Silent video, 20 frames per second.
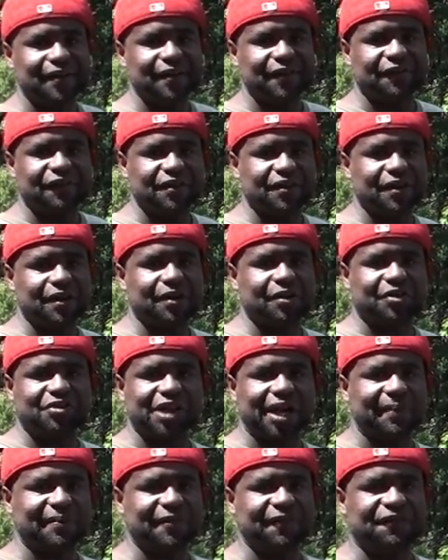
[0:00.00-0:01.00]
for
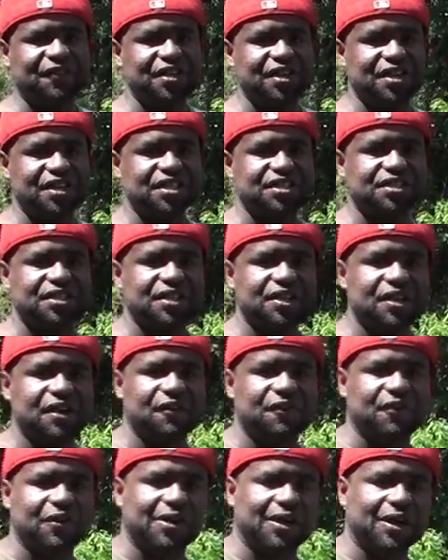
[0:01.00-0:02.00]
crappie fish, for